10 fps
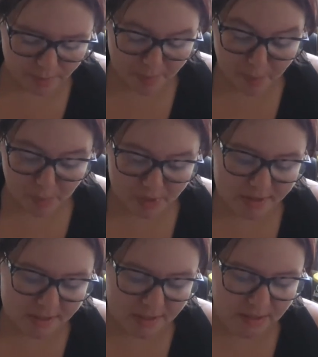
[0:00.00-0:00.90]

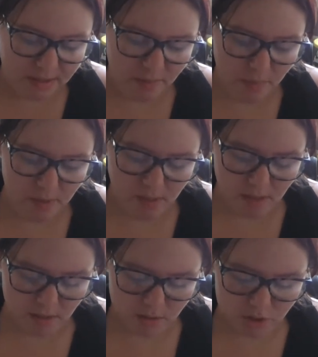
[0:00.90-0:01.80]
important scene
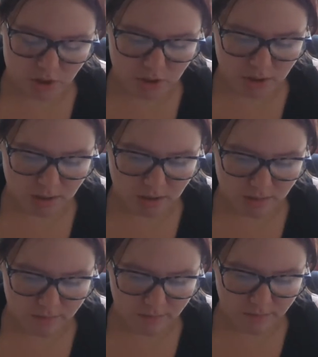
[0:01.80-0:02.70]
where
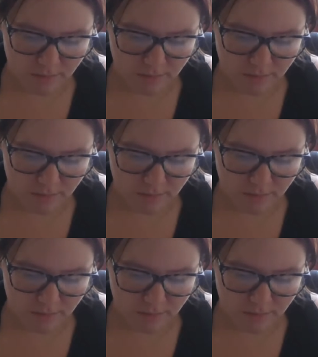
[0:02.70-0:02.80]
she